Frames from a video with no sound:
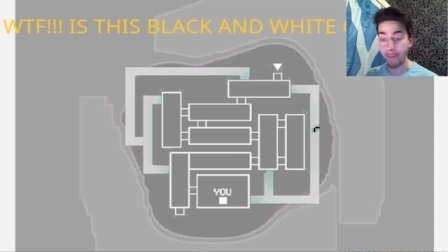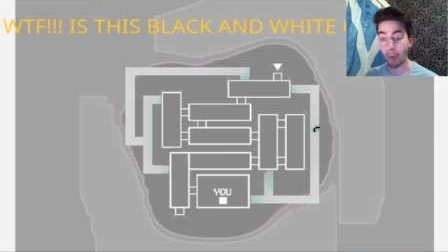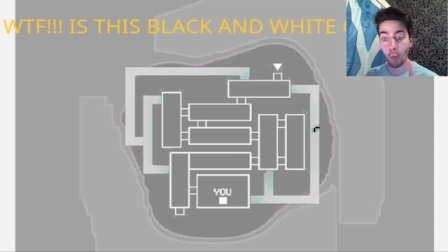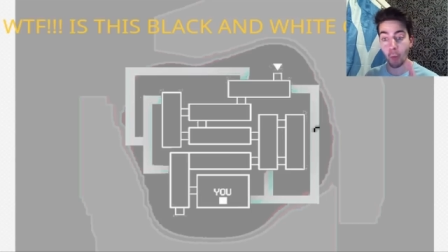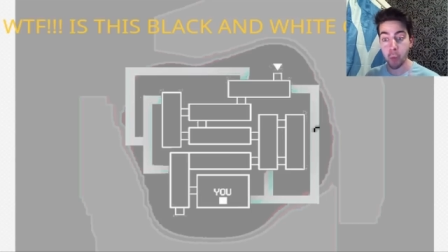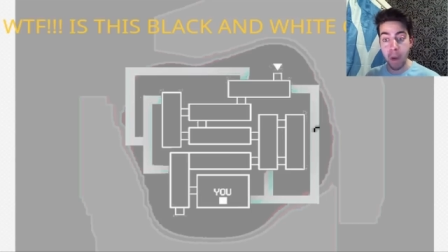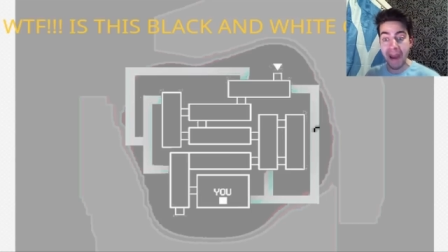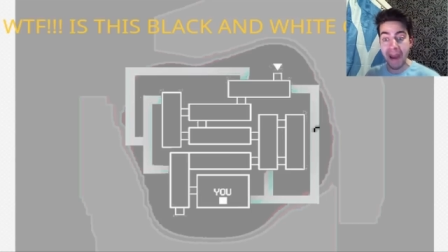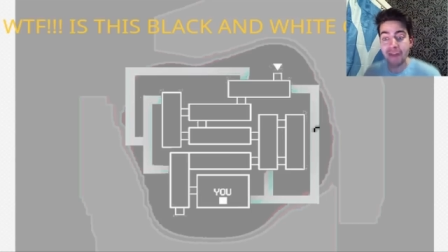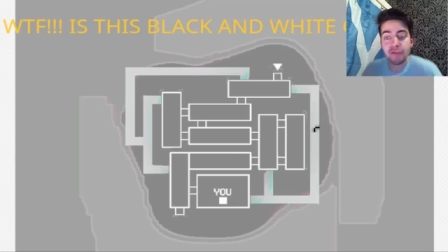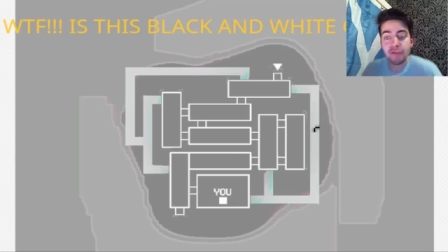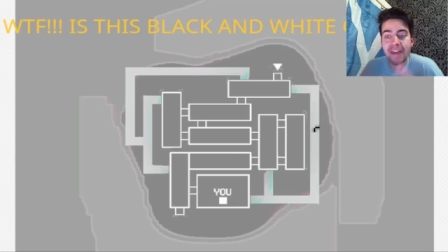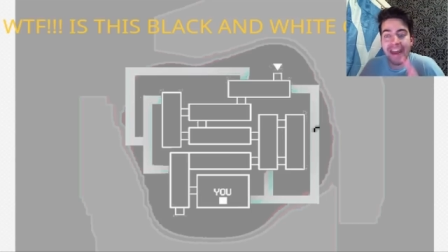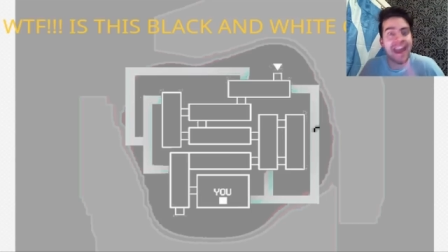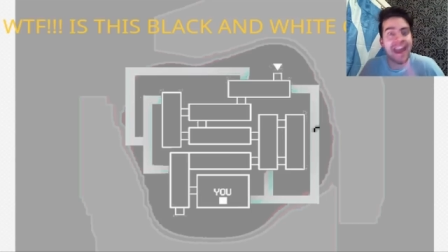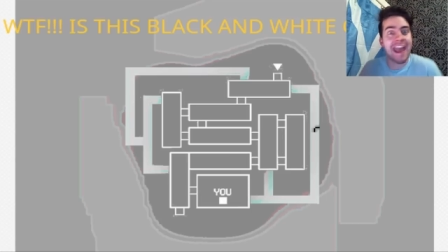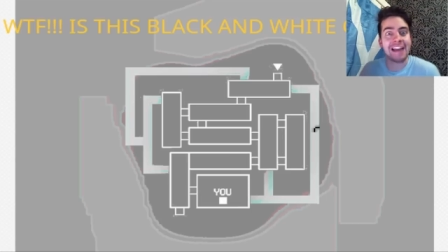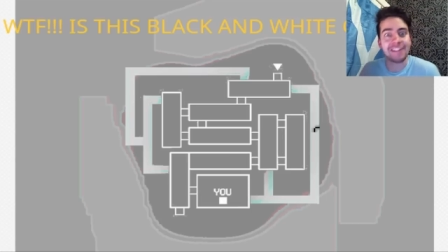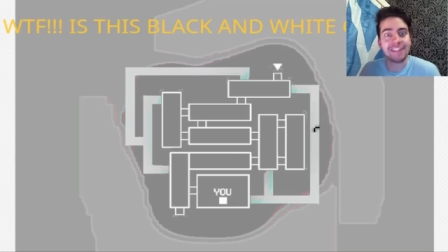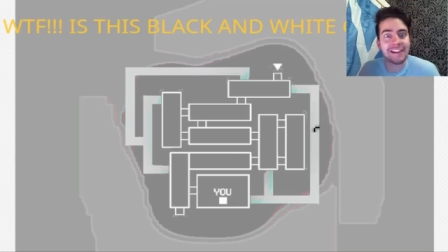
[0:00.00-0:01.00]
where the
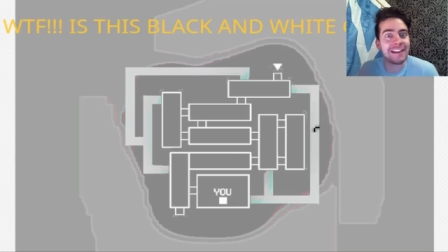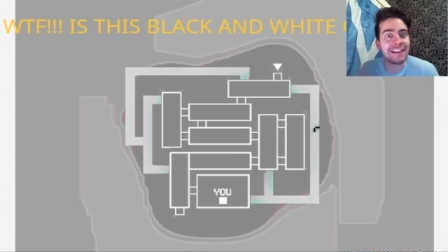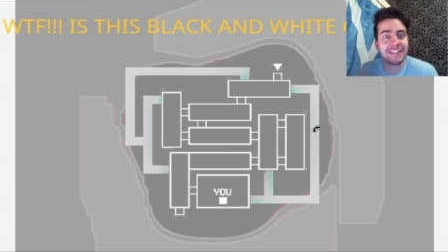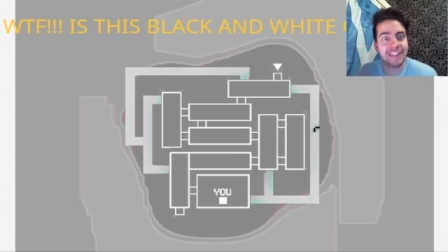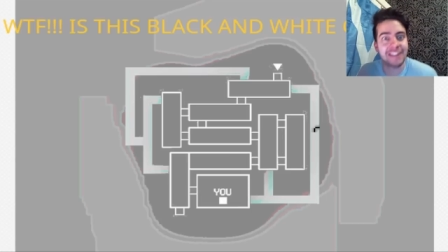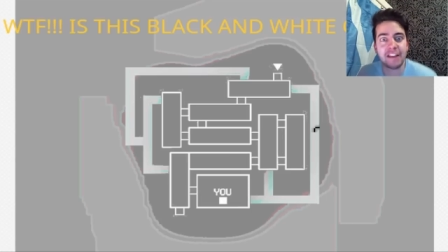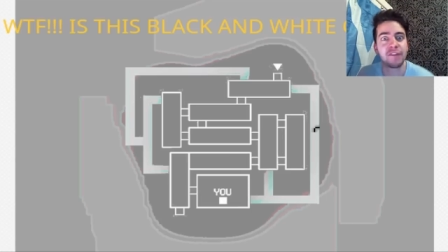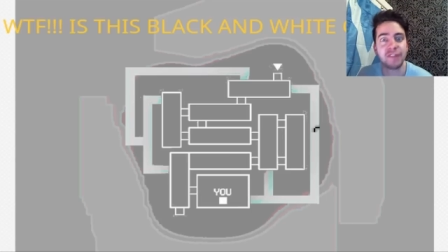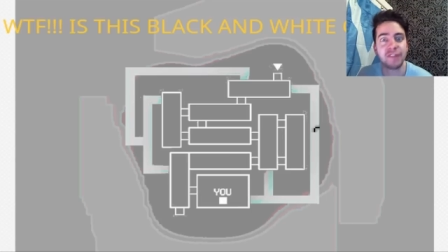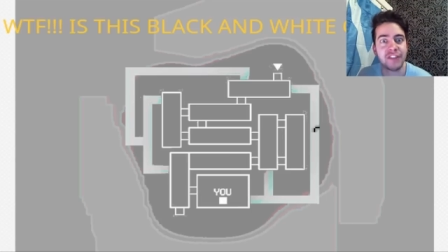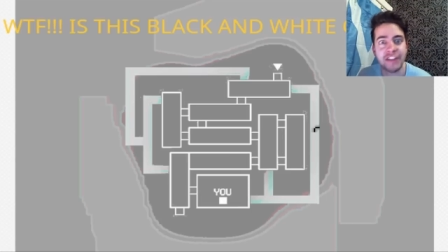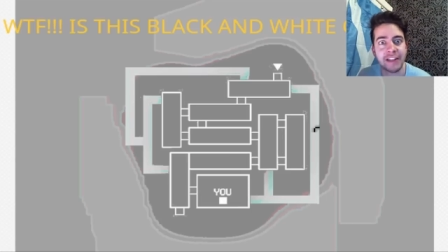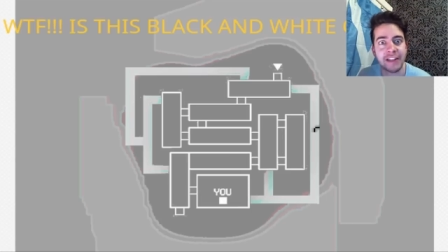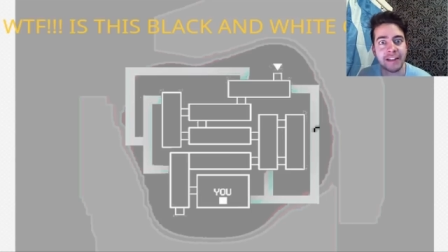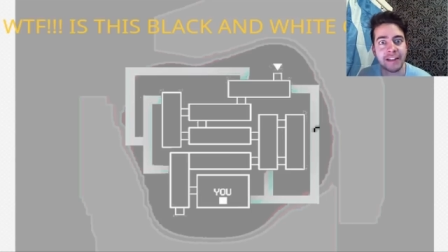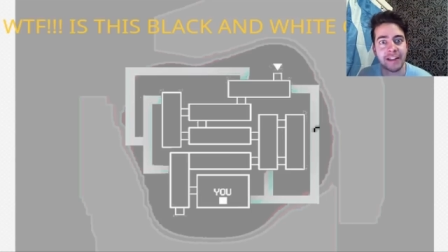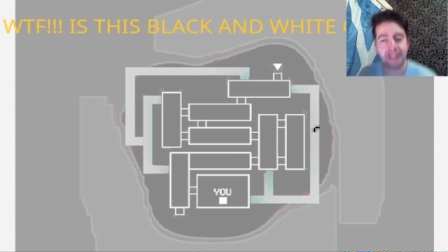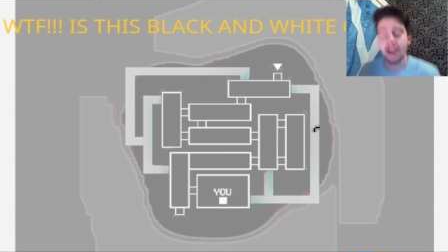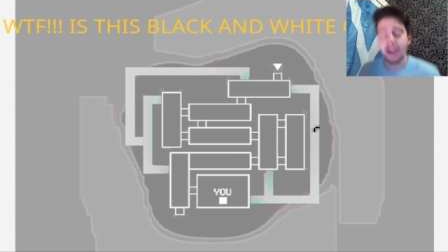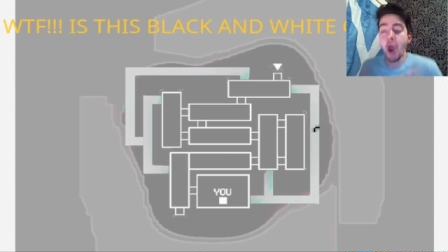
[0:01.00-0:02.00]
hell is this
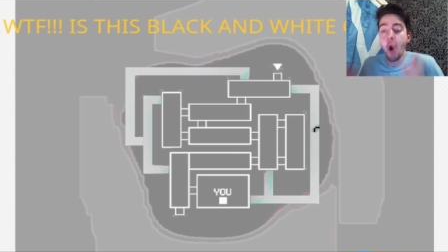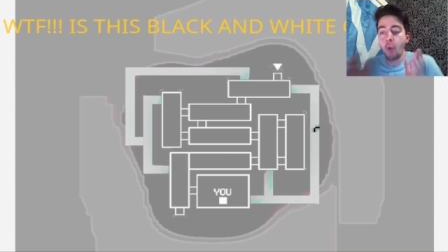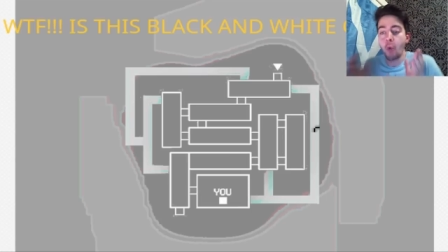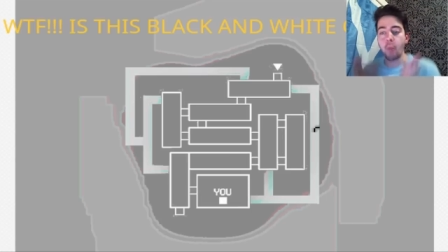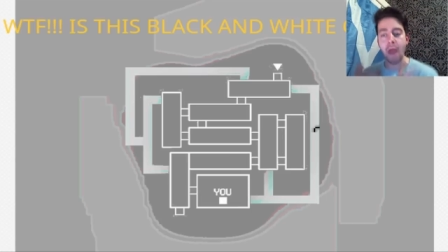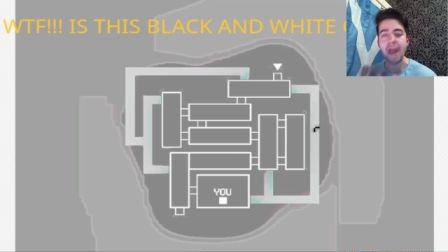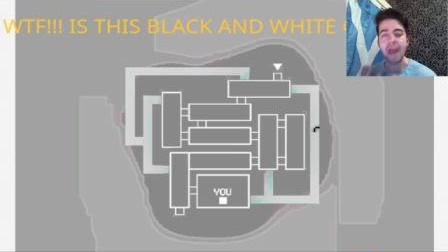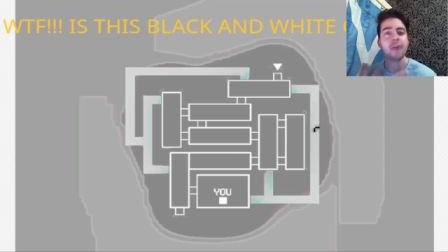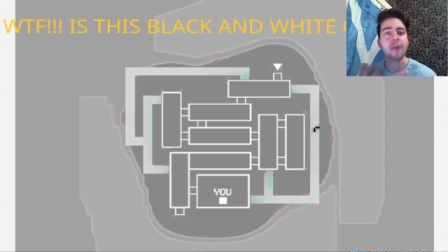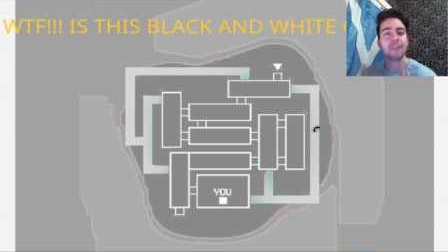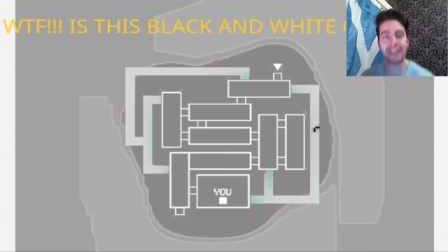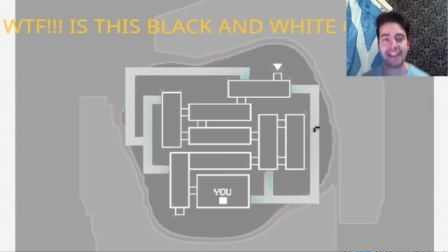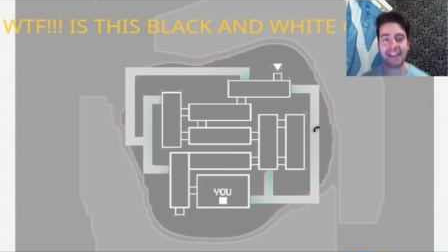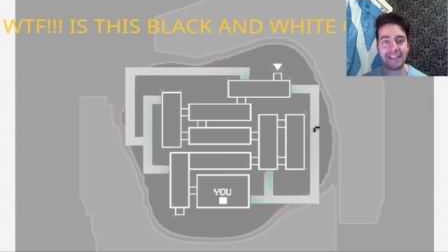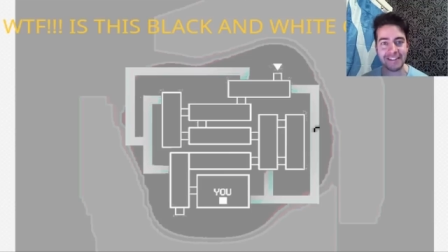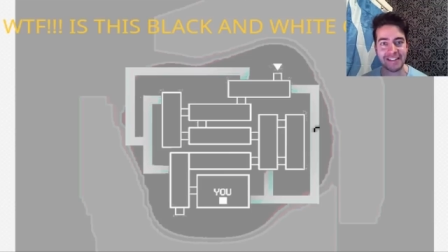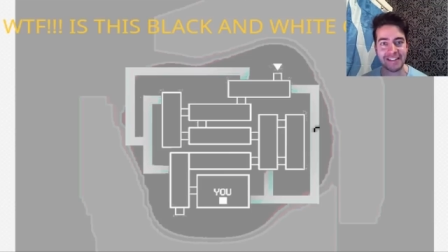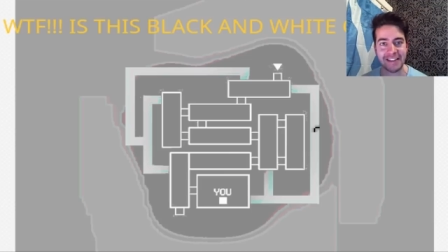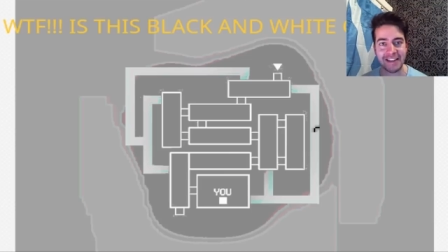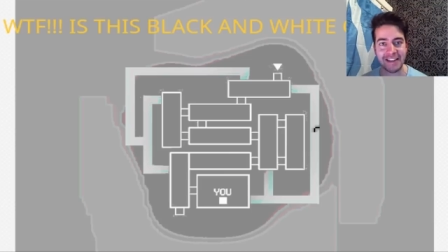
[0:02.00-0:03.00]
facility? Where
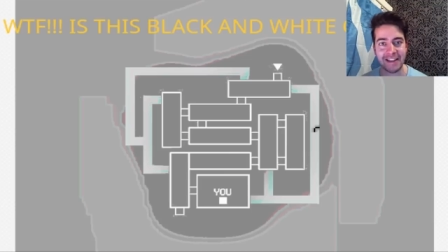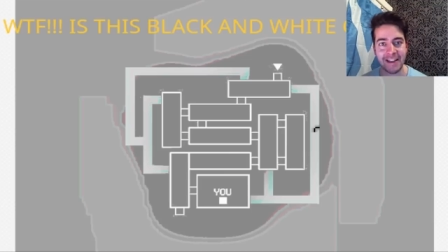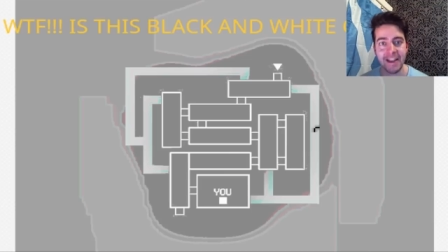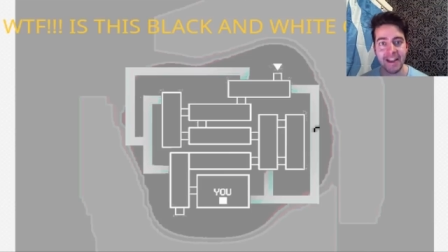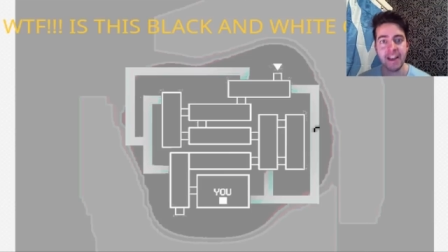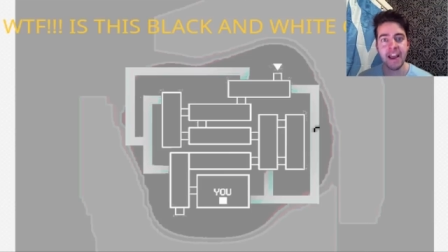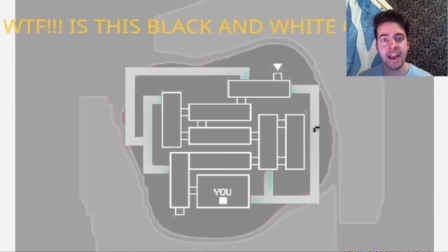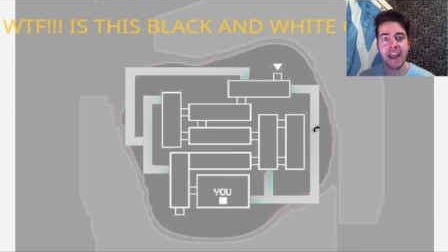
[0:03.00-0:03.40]
is it?